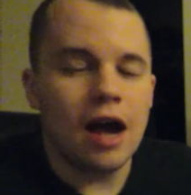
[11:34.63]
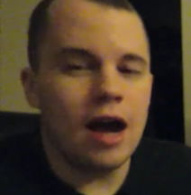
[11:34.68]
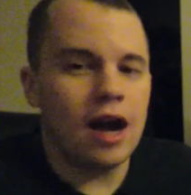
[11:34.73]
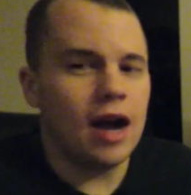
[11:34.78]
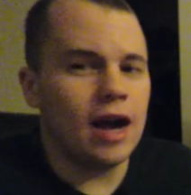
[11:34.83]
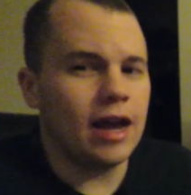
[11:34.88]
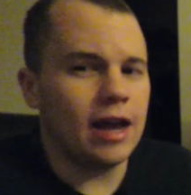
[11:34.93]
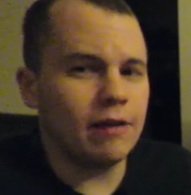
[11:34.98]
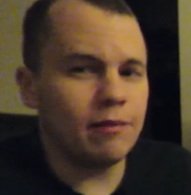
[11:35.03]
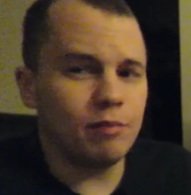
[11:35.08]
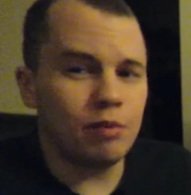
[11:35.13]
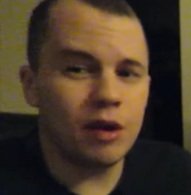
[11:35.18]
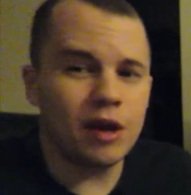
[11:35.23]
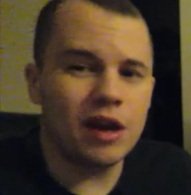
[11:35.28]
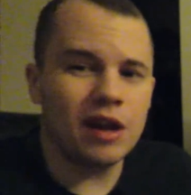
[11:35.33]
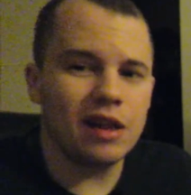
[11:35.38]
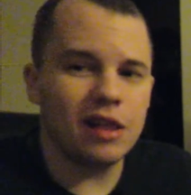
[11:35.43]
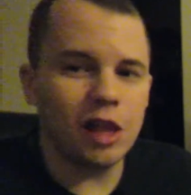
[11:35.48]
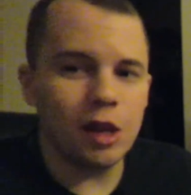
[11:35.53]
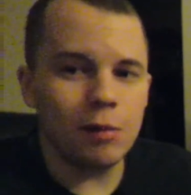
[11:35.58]
I have
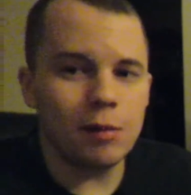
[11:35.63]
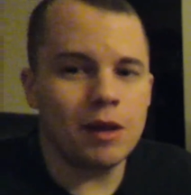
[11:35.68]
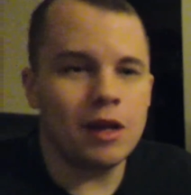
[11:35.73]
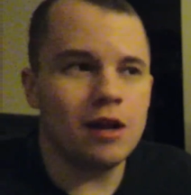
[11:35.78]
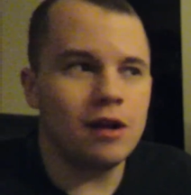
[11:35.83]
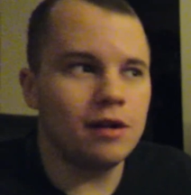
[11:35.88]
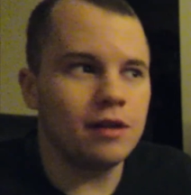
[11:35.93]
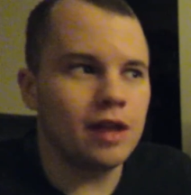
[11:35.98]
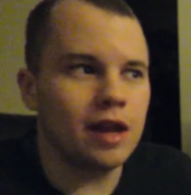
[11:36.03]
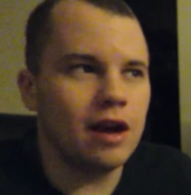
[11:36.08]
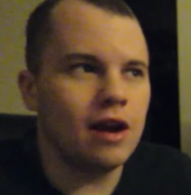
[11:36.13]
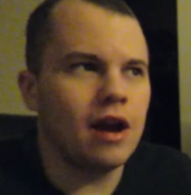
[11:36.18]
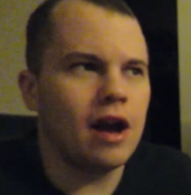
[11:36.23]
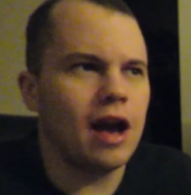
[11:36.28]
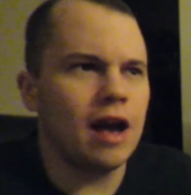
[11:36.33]
played it a little bit here and there.